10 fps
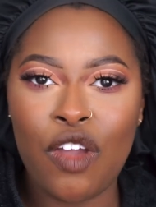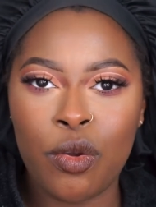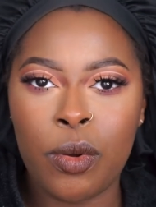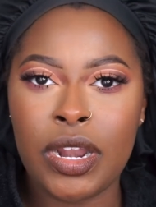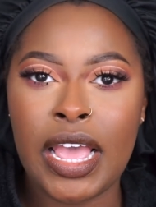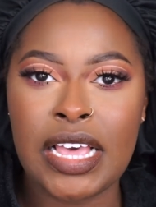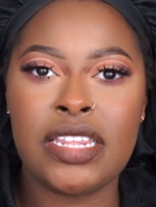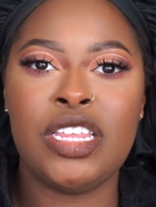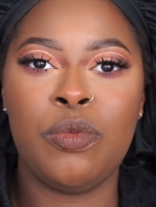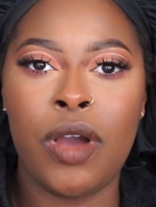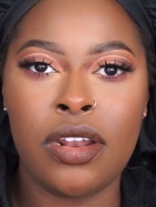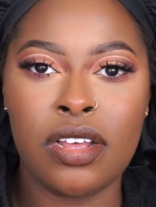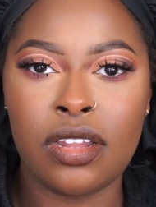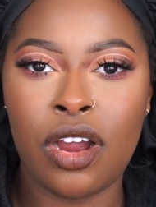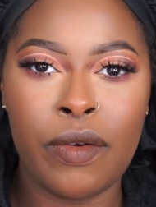everyone has these
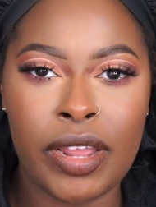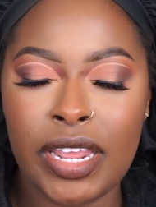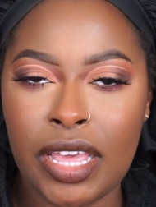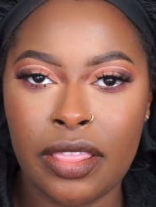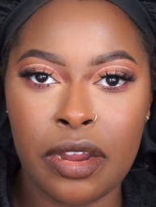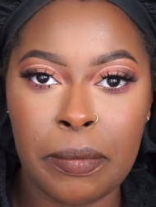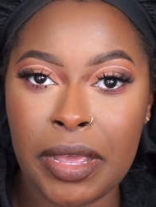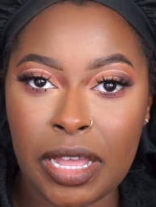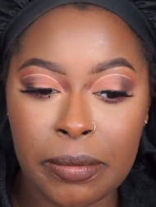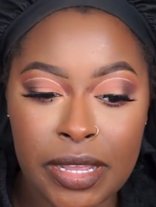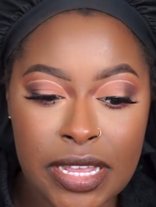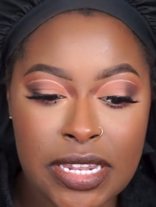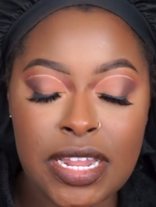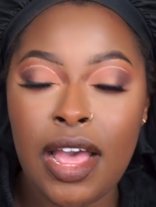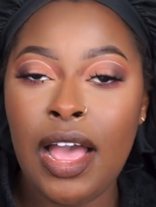products already in their makeup kits.